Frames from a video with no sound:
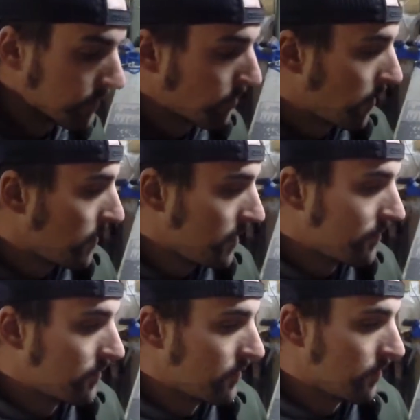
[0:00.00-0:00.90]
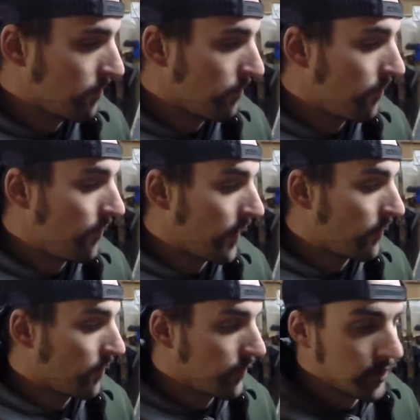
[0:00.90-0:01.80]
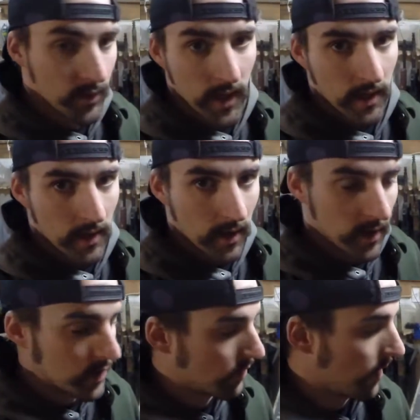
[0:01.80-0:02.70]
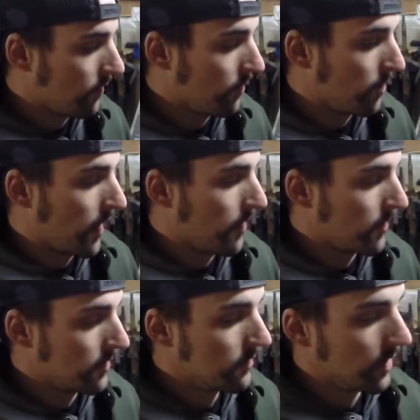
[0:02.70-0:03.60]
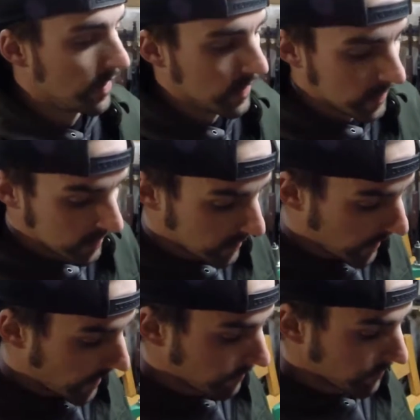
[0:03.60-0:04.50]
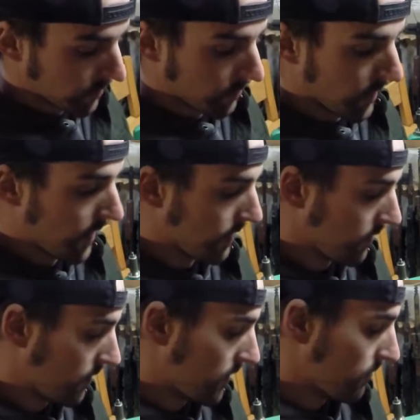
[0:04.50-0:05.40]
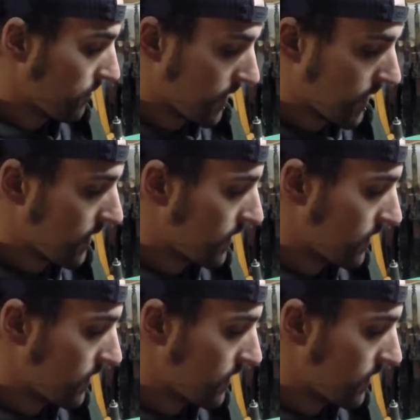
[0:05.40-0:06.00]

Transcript: so I'm going to be using some Federal 210 large rifle primers. The way I load up my